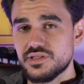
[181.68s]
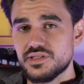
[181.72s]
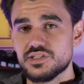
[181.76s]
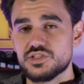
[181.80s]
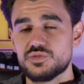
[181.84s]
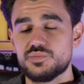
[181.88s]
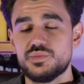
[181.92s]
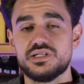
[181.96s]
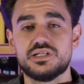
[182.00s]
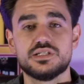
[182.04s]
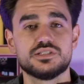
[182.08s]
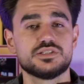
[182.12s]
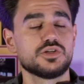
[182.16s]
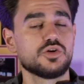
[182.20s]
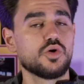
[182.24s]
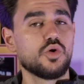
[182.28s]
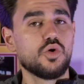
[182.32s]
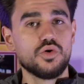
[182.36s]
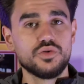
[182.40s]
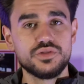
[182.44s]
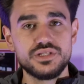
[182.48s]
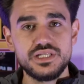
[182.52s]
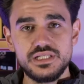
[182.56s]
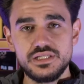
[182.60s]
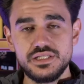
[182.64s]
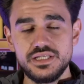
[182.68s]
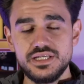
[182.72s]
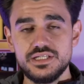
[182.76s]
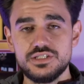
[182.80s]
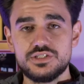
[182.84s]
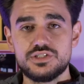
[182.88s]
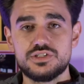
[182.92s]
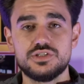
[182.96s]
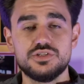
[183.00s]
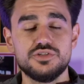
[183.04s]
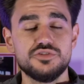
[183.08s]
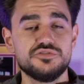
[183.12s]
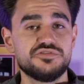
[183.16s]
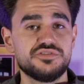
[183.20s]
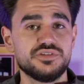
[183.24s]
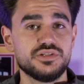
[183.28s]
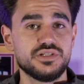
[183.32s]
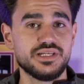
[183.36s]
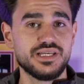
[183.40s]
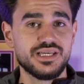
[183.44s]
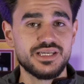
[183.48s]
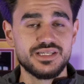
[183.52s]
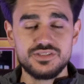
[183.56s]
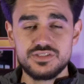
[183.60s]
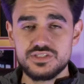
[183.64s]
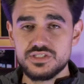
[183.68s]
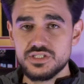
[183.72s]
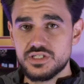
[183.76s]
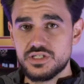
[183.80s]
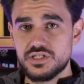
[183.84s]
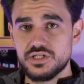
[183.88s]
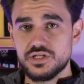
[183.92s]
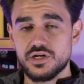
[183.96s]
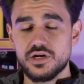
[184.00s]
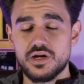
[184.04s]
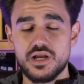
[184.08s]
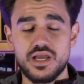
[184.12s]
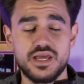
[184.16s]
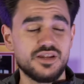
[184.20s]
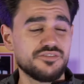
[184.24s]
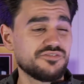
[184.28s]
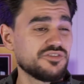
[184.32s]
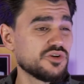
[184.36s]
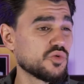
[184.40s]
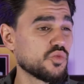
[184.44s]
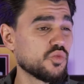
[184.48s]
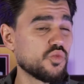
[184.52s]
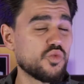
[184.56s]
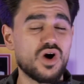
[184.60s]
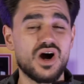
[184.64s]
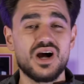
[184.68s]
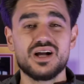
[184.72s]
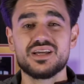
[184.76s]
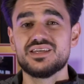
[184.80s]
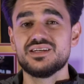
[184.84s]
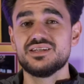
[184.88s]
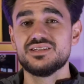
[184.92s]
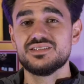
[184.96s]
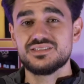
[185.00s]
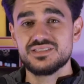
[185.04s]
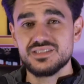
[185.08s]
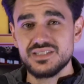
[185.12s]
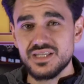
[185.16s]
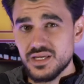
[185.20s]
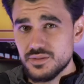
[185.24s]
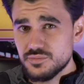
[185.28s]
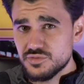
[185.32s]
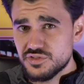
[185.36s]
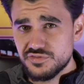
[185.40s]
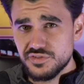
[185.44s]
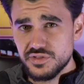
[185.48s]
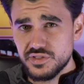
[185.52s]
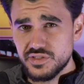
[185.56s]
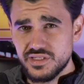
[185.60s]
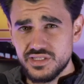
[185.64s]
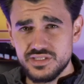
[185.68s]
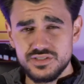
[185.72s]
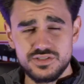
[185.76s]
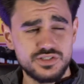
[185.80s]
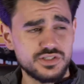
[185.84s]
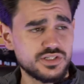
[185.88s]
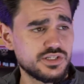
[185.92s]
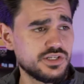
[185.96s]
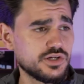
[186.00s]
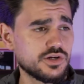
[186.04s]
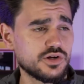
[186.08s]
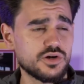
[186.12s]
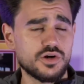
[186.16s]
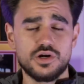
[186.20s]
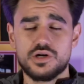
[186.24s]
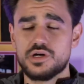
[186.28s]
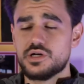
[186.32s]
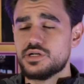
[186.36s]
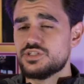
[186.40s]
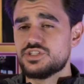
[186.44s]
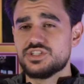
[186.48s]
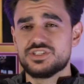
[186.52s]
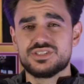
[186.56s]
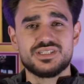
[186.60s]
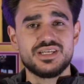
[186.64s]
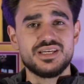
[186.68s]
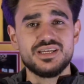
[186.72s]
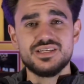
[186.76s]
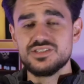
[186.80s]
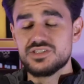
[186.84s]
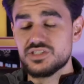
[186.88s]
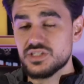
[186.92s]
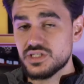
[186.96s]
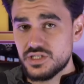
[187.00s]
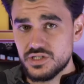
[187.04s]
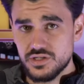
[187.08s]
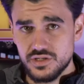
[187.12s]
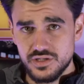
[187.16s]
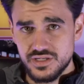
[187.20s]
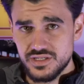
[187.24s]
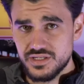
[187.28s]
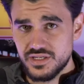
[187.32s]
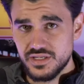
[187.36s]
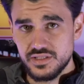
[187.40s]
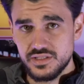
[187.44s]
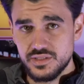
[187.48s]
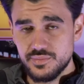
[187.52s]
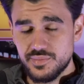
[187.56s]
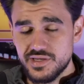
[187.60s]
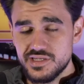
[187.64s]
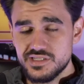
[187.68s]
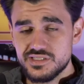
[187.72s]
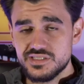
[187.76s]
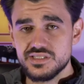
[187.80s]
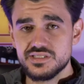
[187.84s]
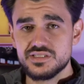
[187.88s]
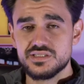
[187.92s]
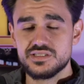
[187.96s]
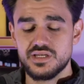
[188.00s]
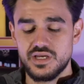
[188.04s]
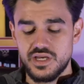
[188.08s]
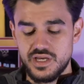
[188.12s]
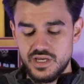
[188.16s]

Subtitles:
this because it only leads to you feeling insecure. And if you're walking into games feeling insecure or are just insecure on a daily basis,